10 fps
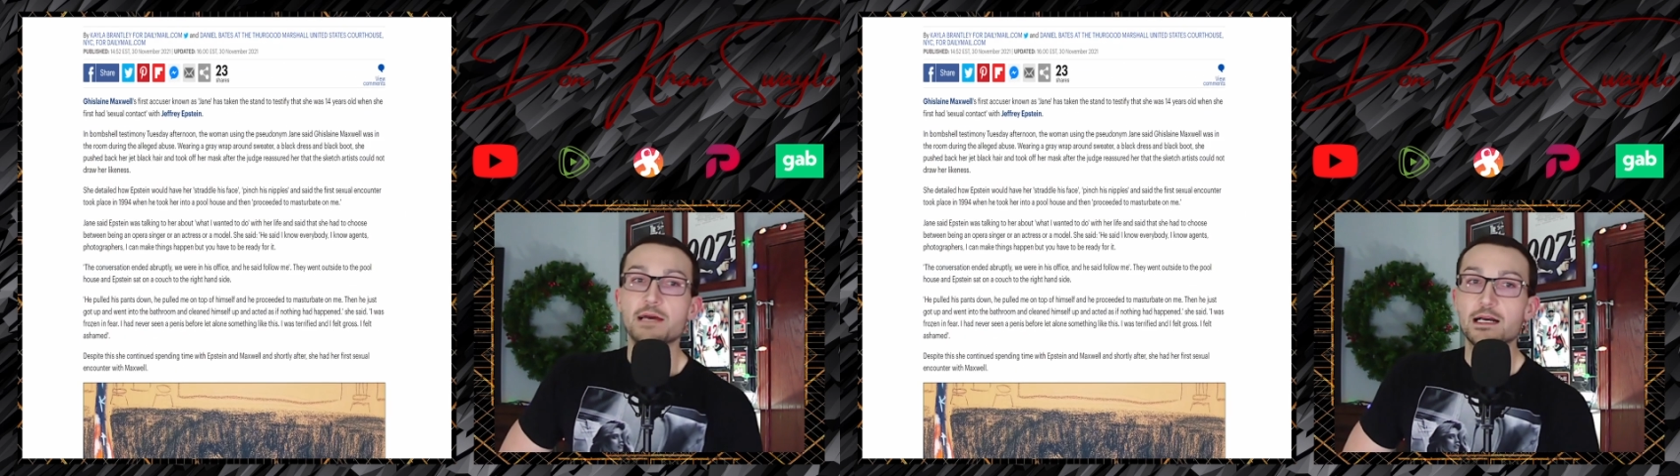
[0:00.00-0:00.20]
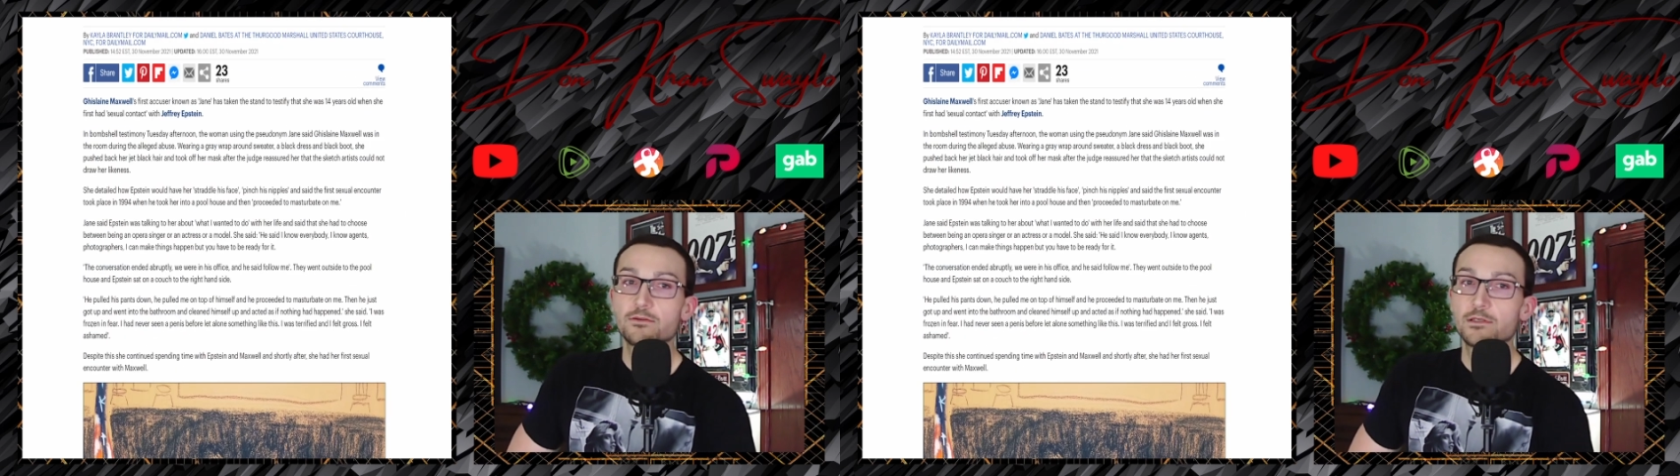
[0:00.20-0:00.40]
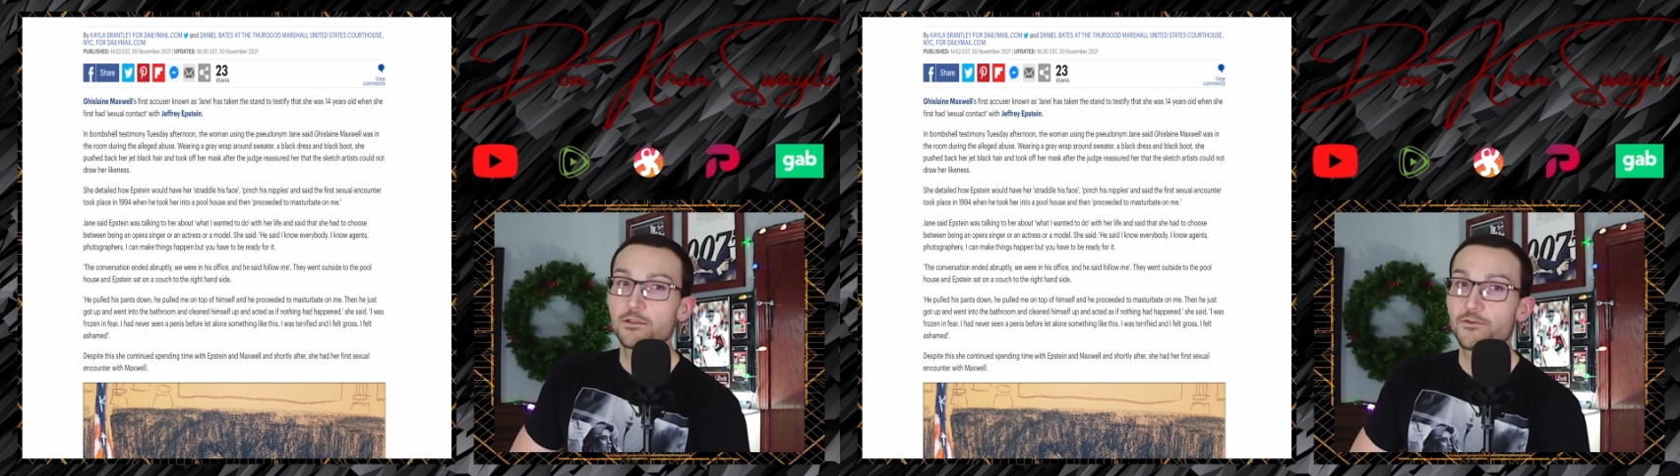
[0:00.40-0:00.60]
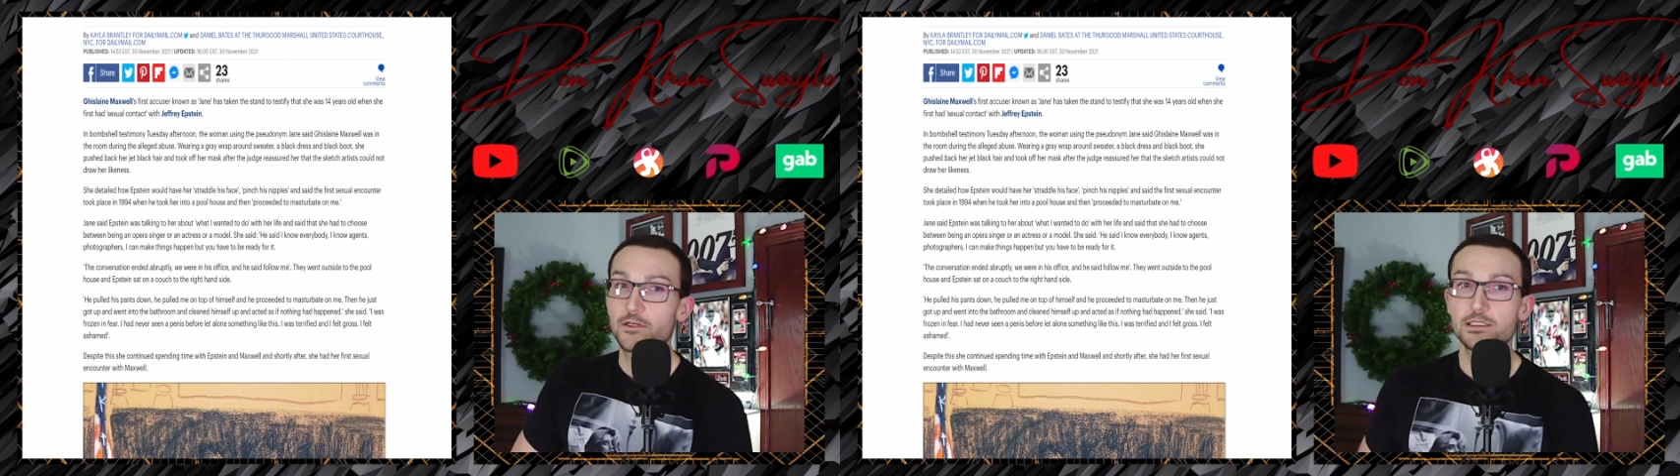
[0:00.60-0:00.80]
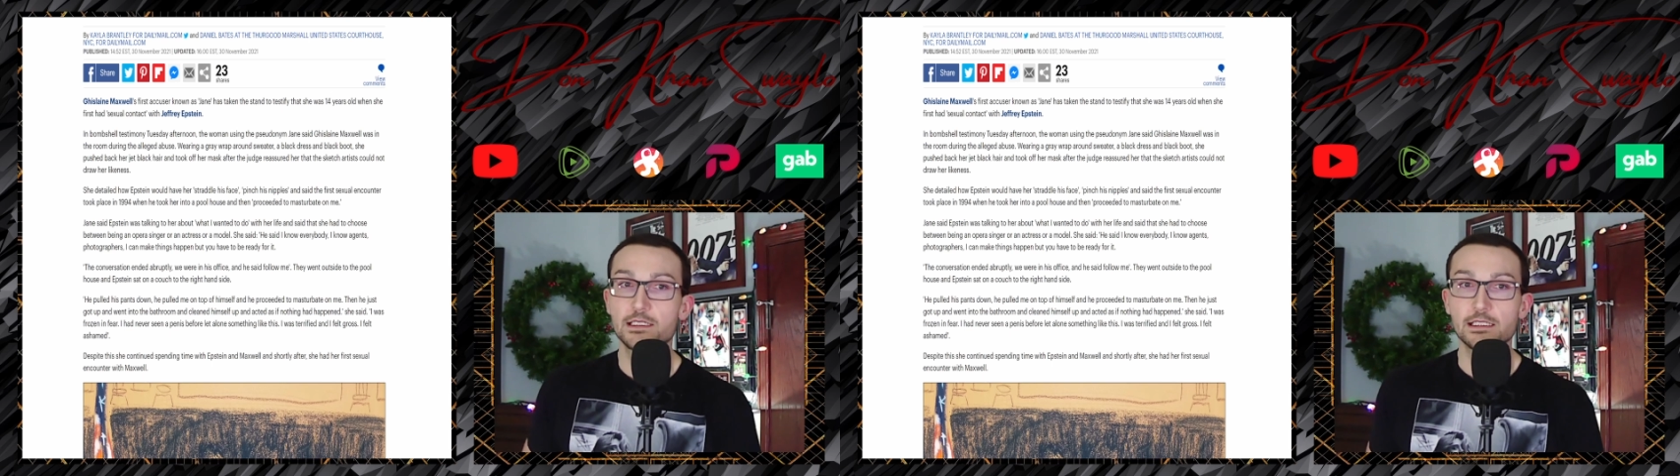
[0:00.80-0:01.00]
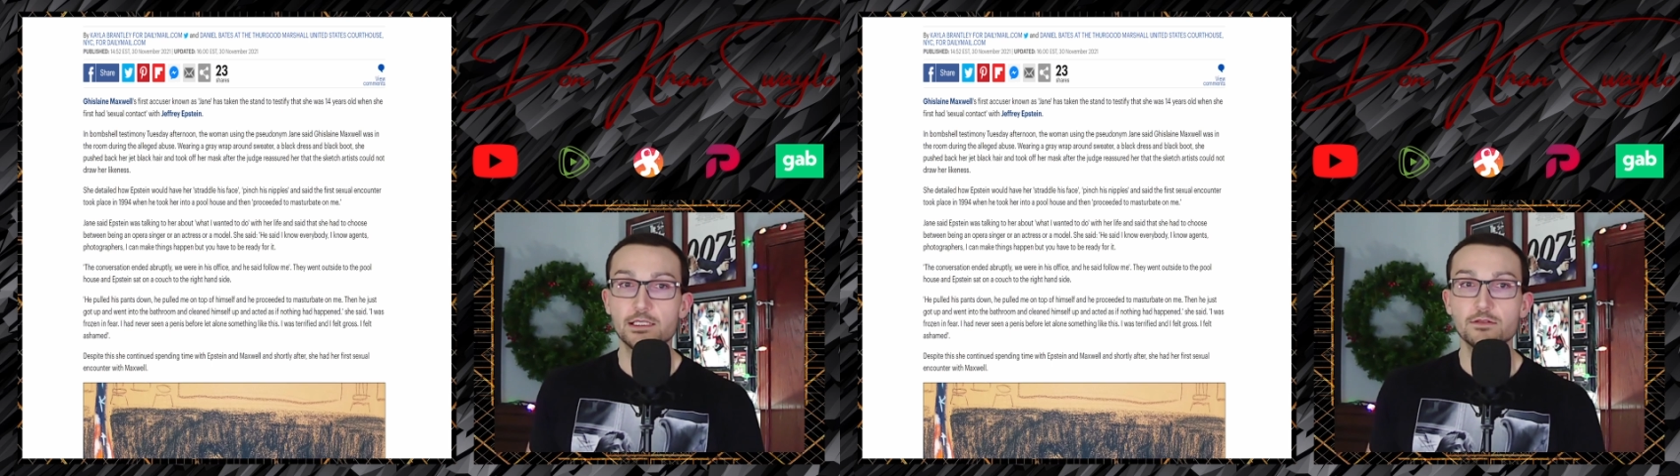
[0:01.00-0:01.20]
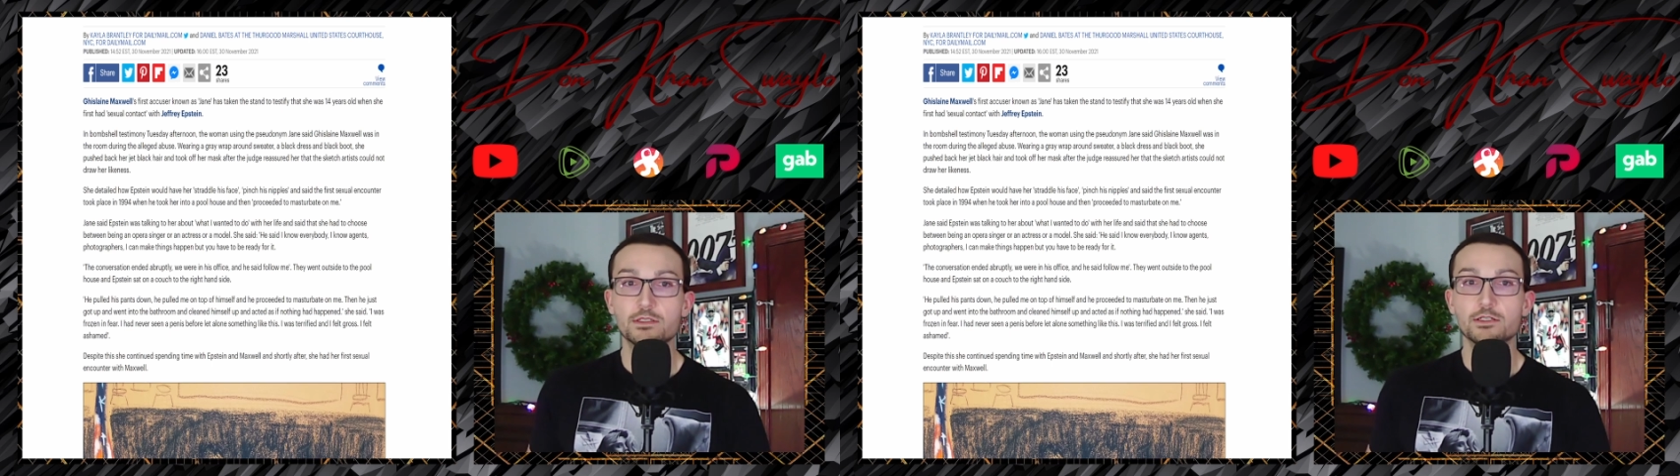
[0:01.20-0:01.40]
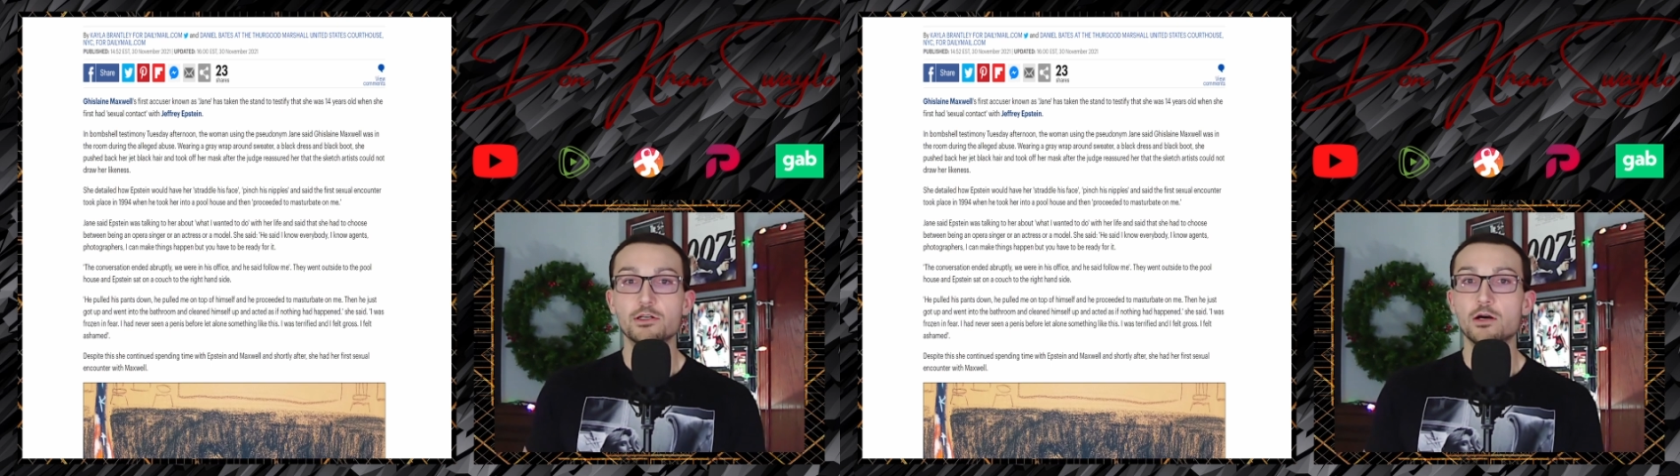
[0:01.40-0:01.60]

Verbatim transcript: Maxwell's first accuser,